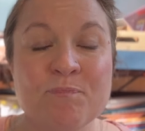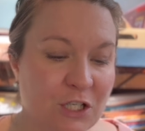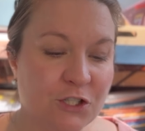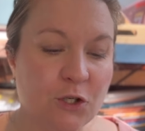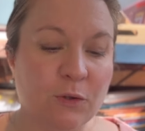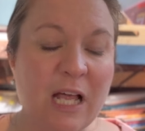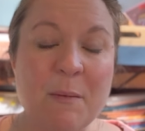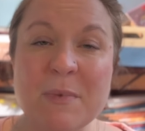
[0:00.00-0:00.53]

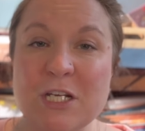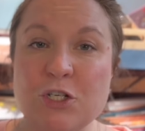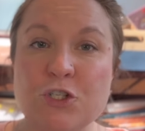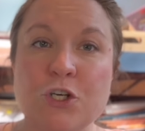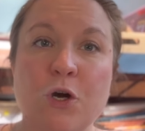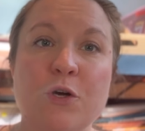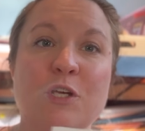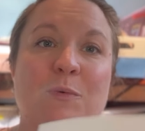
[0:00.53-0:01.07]
So let me
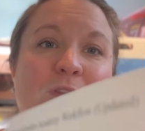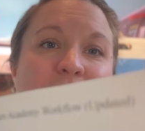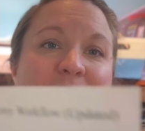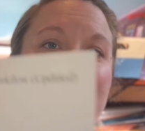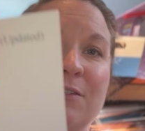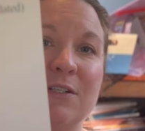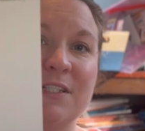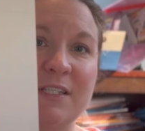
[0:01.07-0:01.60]
show you what
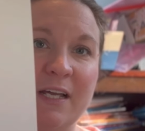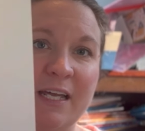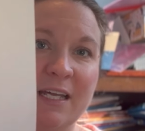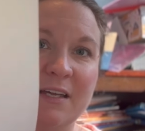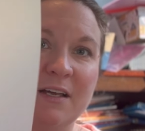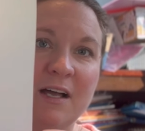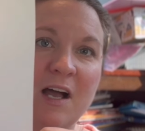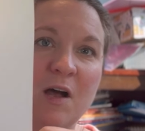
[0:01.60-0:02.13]
this looks like.